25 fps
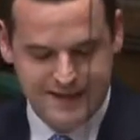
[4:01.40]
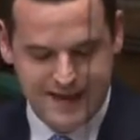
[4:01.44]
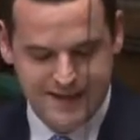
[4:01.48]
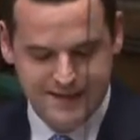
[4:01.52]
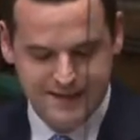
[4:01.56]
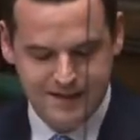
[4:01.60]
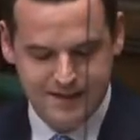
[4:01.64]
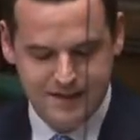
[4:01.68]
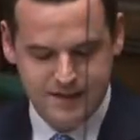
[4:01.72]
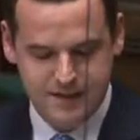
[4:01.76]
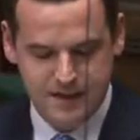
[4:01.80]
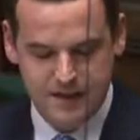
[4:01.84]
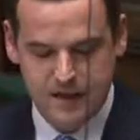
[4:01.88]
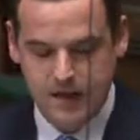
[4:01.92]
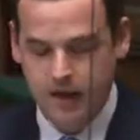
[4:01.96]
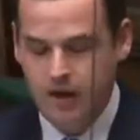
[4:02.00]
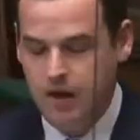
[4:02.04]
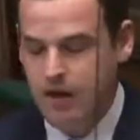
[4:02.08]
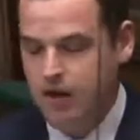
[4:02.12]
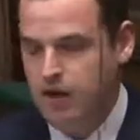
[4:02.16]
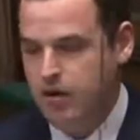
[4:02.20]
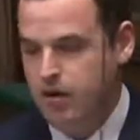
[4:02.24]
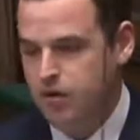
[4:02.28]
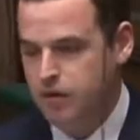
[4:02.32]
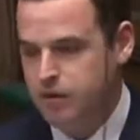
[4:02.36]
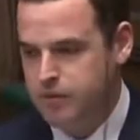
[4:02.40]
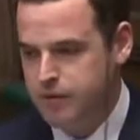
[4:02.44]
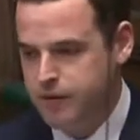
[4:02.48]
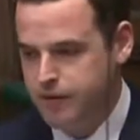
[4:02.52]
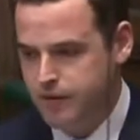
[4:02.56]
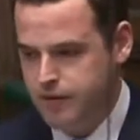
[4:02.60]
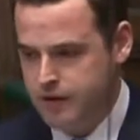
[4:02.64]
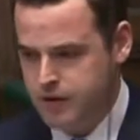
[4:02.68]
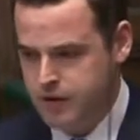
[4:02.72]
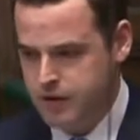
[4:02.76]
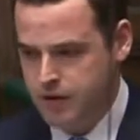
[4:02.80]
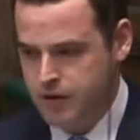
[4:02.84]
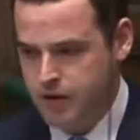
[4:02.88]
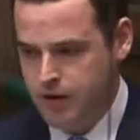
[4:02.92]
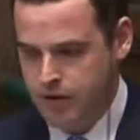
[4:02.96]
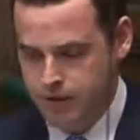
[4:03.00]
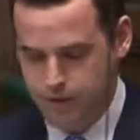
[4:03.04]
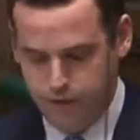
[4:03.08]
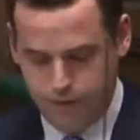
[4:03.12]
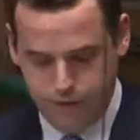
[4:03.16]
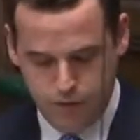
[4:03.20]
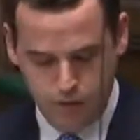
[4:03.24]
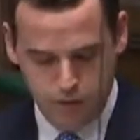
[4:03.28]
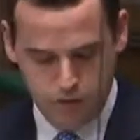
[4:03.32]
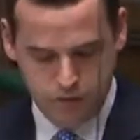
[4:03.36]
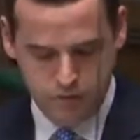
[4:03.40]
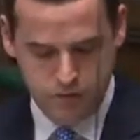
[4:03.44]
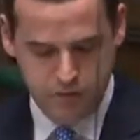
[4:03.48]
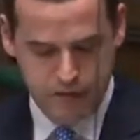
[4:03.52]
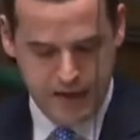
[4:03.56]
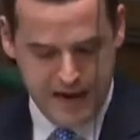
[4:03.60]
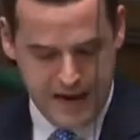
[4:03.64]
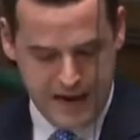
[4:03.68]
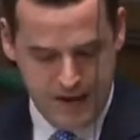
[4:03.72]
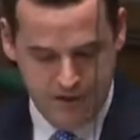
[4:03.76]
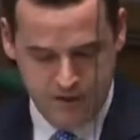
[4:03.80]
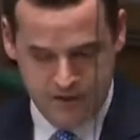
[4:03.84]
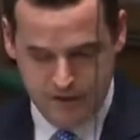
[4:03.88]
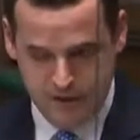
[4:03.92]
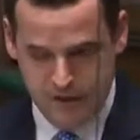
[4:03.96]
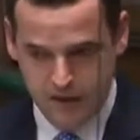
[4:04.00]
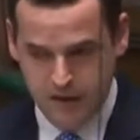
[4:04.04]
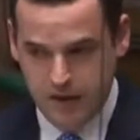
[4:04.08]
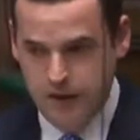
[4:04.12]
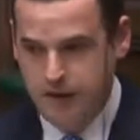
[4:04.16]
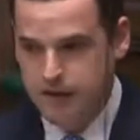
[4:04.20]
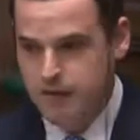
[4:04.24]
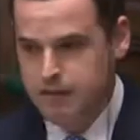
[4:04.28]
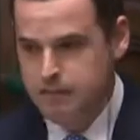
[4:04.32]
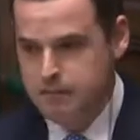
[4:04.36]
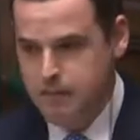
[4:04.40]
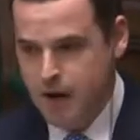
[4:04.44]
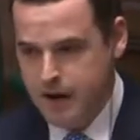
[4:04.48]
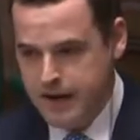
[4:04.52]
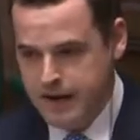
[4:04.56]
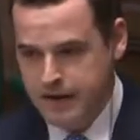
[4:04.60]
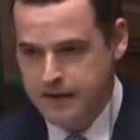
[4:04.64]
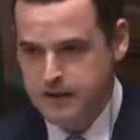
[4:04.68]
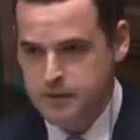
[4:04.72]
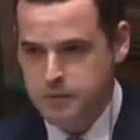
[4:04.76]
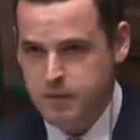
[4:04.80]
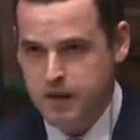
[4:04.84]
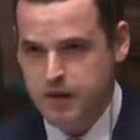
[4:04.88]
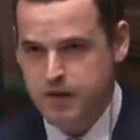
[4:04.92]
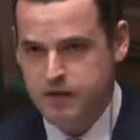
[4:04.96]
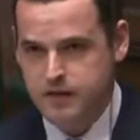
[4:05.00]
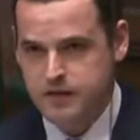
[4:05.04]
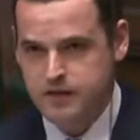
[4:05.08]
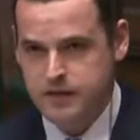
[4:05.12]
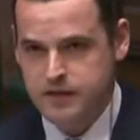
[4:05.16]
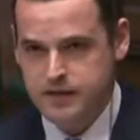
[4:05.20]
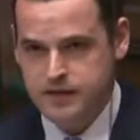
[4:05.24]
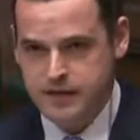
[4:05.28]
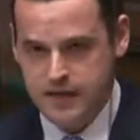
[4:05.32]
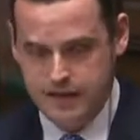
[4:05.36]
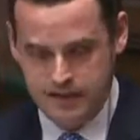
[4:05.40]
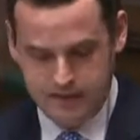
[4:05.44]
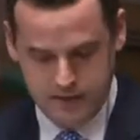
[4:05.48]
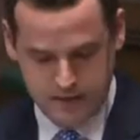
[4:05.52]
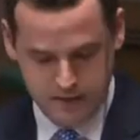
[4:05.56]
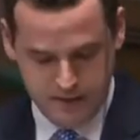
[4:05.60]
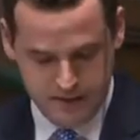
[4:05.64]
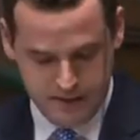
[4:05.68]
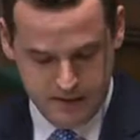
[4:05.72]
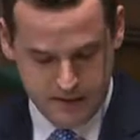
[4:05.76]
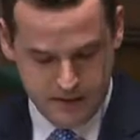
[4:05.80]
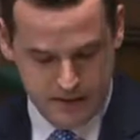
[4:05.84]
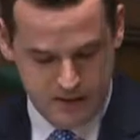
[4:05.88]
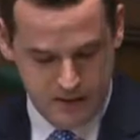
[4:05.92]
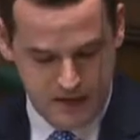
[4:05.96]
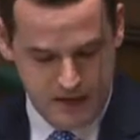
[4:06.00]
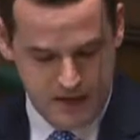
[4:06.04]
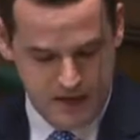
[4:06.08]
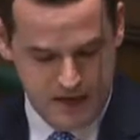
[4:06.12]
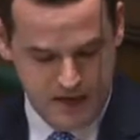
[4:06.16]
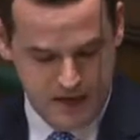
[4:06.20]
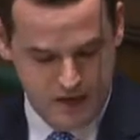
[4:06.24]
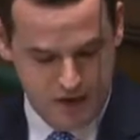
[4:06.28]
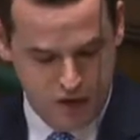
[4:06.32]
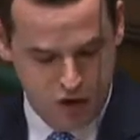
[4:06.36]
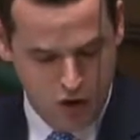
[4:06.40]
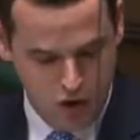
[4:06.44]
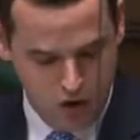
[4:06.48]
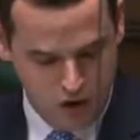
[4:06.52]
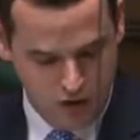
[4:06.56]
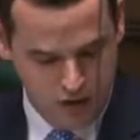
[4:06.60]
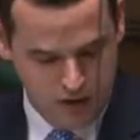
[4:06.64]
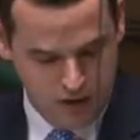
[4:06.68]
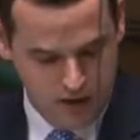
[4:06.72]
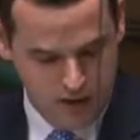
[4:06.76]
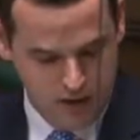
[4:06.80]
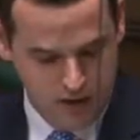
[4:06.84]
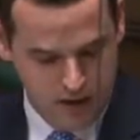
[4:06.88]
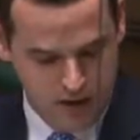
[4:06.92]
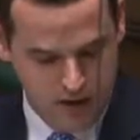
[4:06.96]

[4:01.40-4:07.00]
density or the provision of affordable housing? My experience, I say to the Minister, is not.